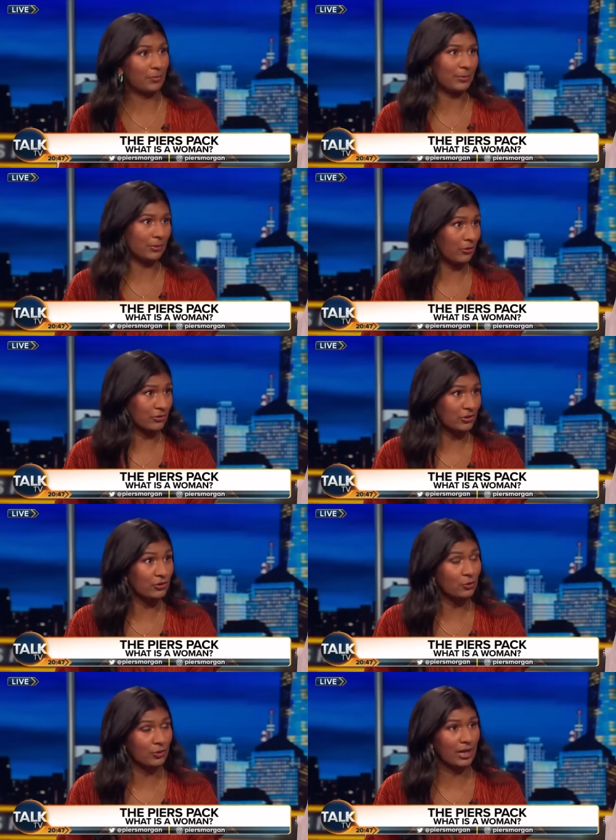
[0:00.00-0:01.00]
people aren't just
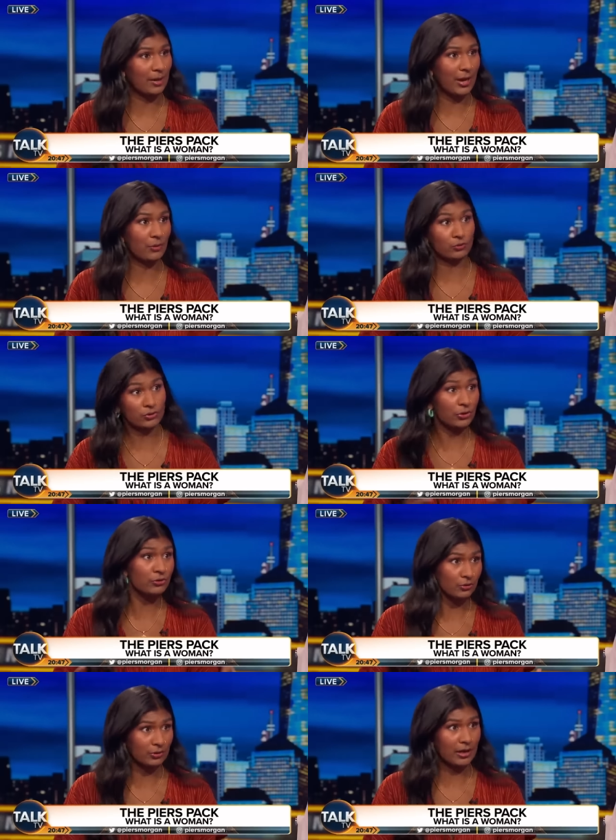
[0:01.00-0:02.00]
talking about your
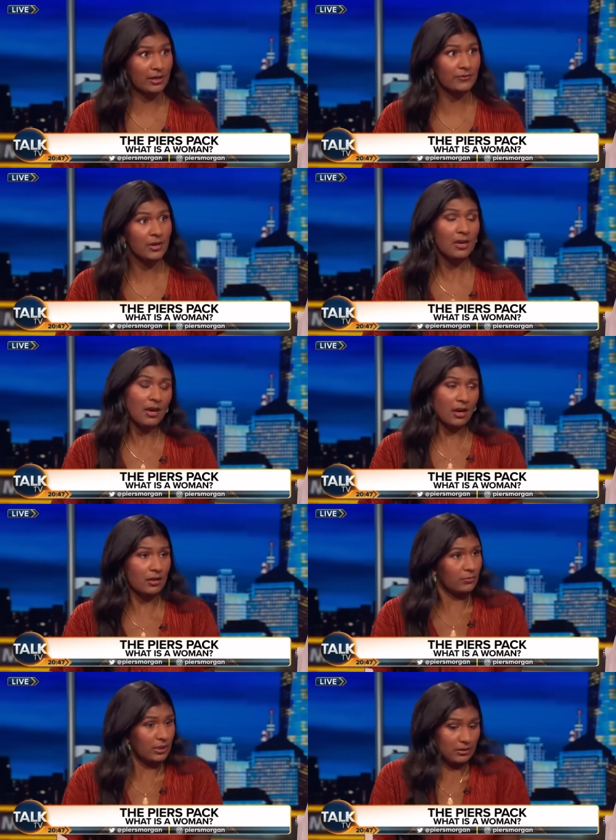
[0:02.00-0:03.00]
social life.
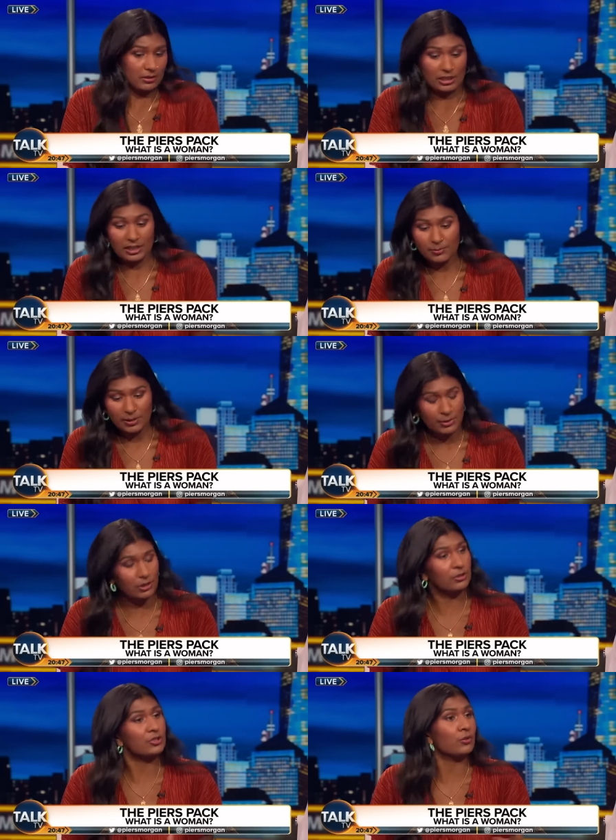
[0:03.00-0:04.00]
It can be a
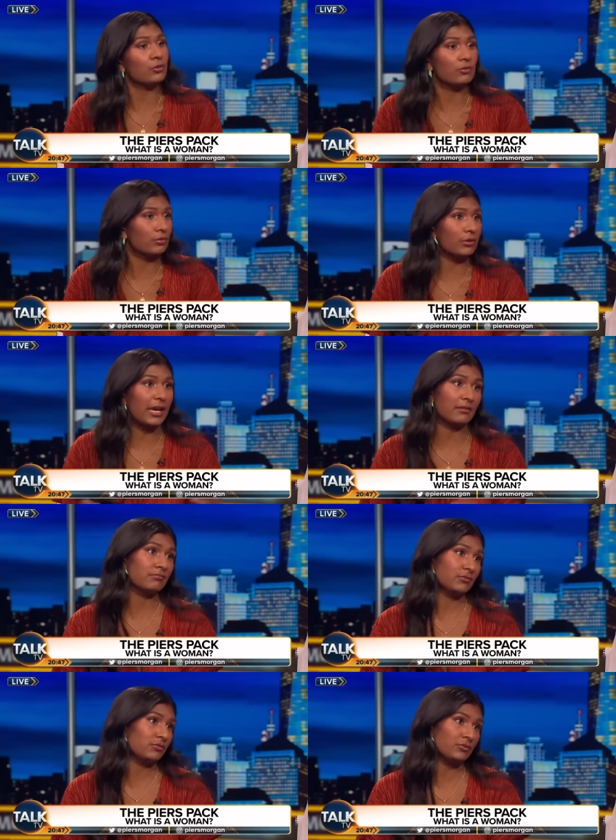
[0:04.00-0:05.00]
biological or a
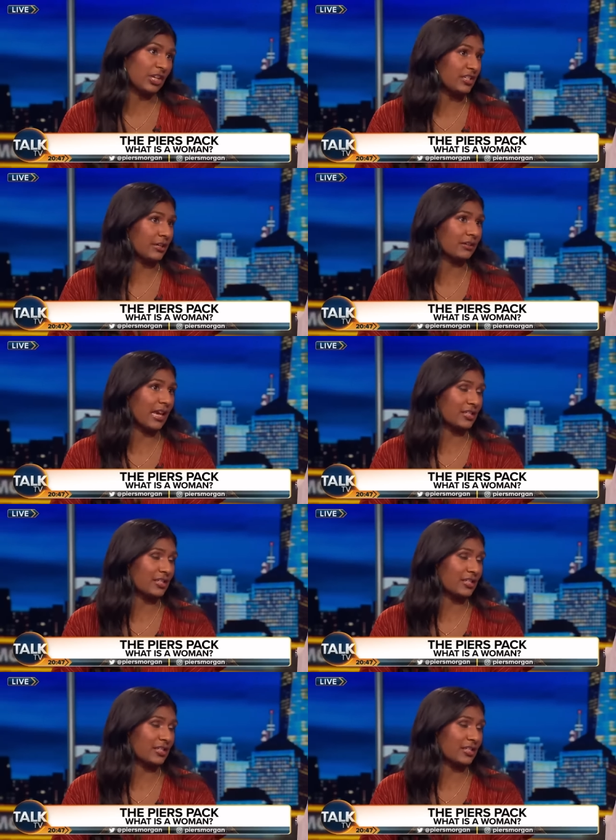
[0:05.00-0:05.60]
gender category.